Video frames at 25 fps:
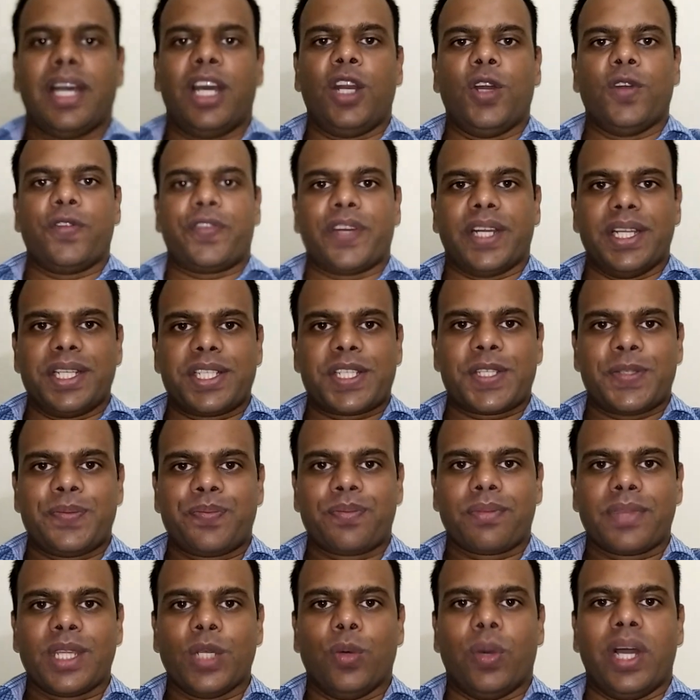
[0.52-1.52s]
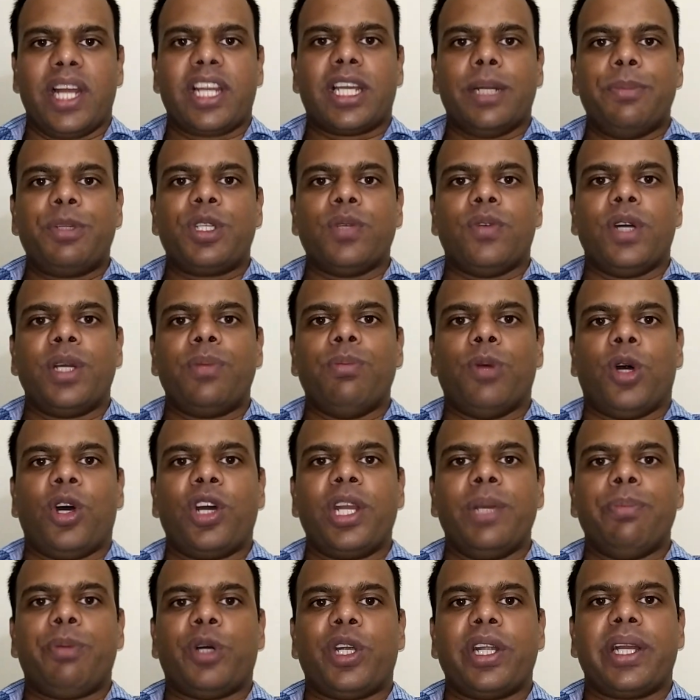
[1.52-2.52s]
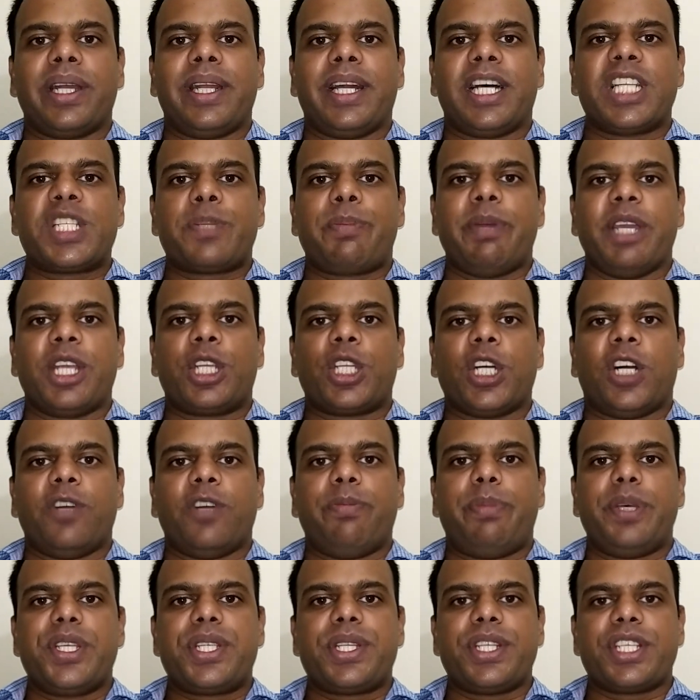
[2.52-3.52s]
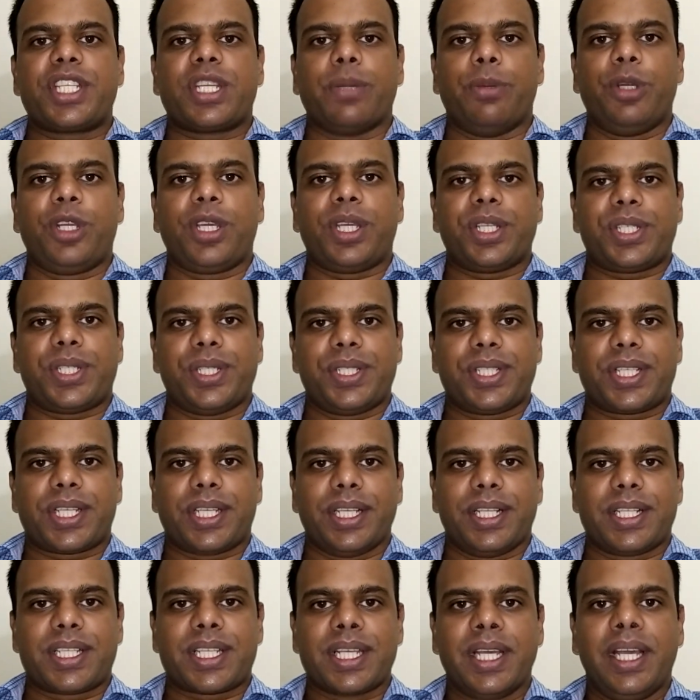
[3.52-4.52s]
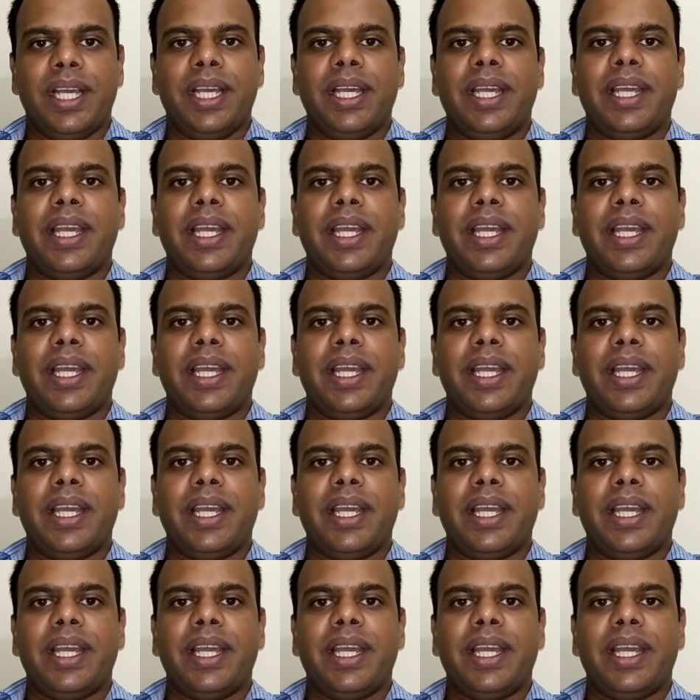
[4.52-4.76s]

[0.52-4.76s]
Hello friends, welcome to one more important aspect of business communication skills,